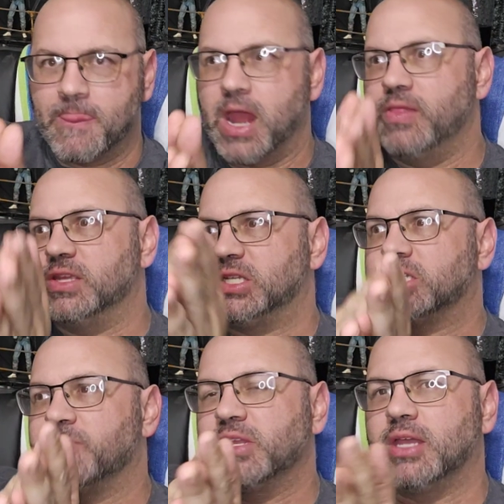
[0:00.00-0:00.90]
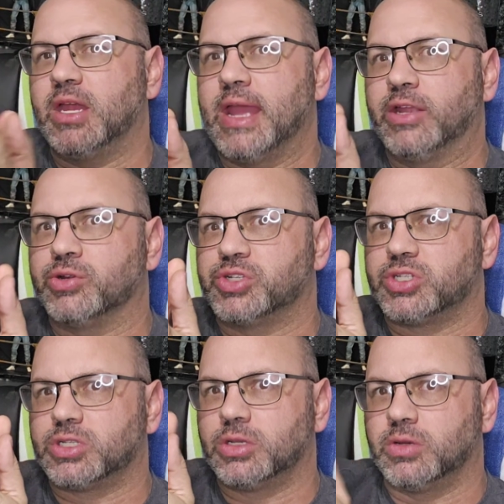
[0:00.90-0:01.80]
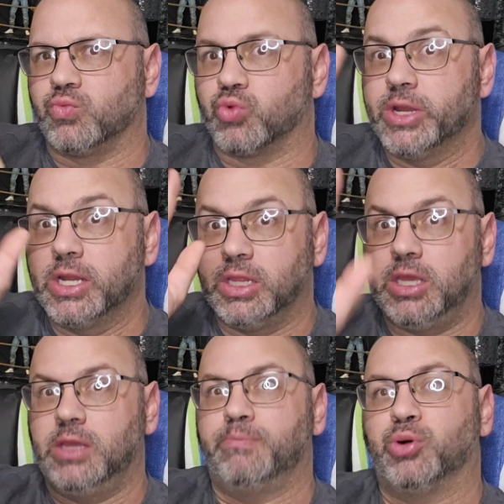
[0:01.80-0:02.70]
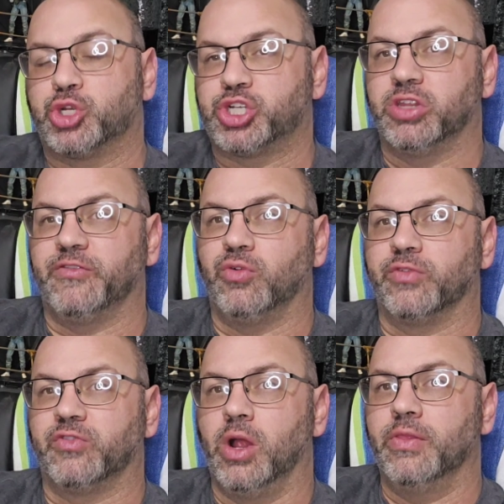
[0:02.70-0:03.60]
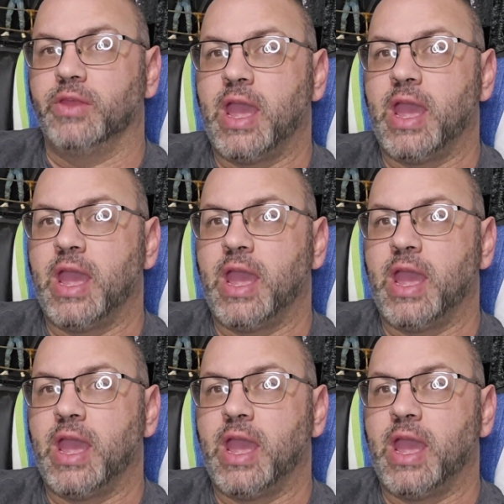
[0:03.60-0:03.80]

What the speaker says: And this is something that Eggers really pushed to the forefront.